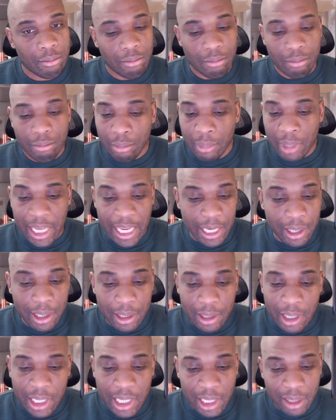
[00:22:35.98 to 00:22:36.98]

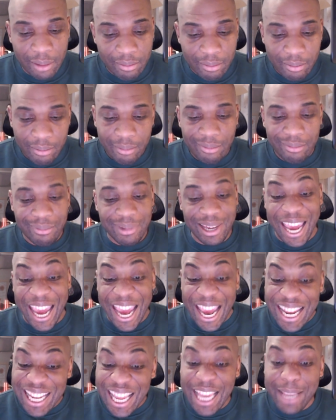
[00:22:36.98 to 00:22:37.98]
nakedly
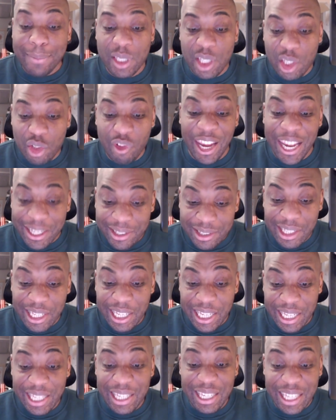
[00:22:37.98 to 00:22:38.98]
and
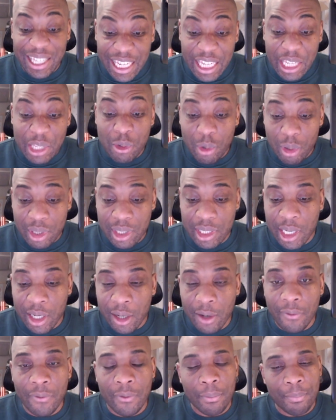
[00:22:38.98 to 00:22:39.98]
abstractly in
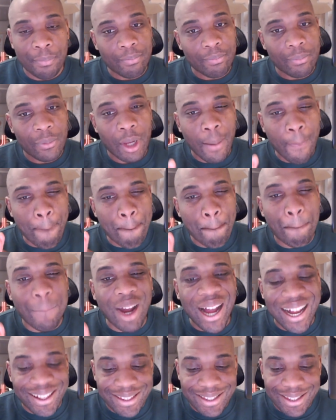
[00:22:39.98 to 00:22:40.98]
yourself.
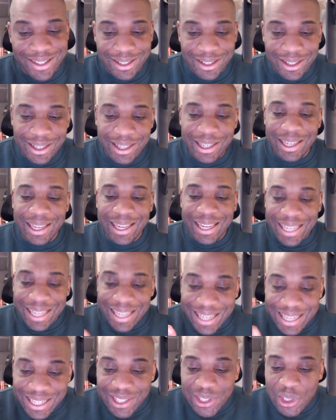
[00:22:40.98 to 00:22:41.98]
But
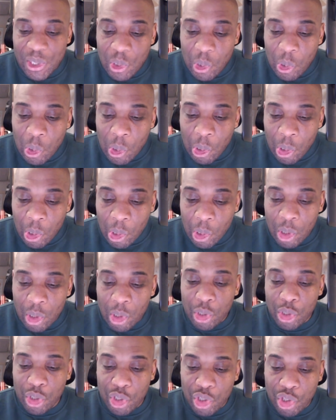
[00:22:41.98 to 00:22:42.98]
he saw
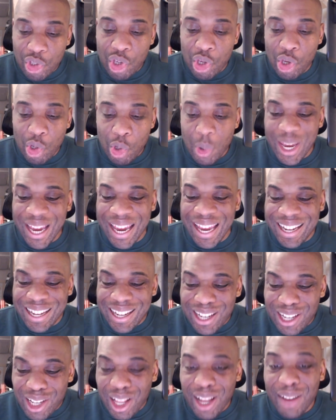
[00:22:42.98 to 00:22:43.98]
you
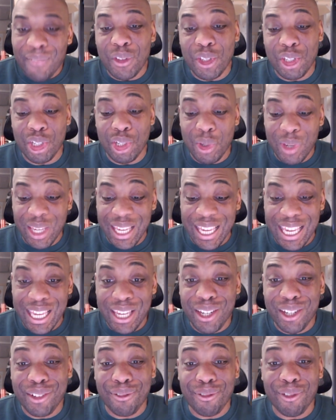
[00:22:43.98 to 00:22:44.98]
and loved you in
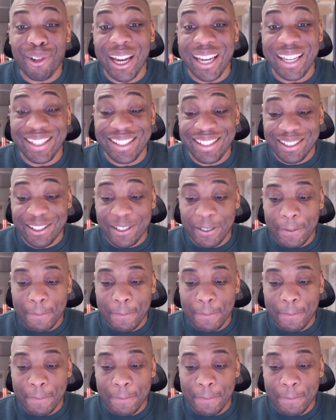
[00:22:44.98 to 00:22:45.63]
Christ,